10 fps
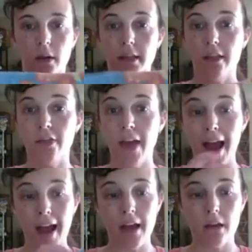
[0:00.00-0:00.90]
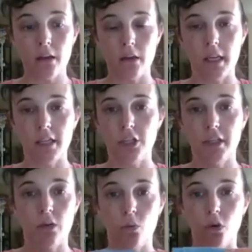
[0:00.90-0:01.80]
So that is
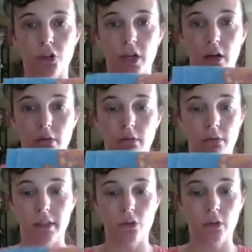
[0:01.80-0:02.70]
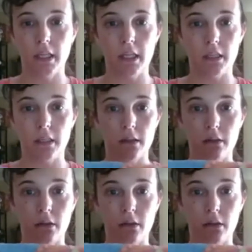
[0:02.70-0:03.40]
just a washer. That's all it is.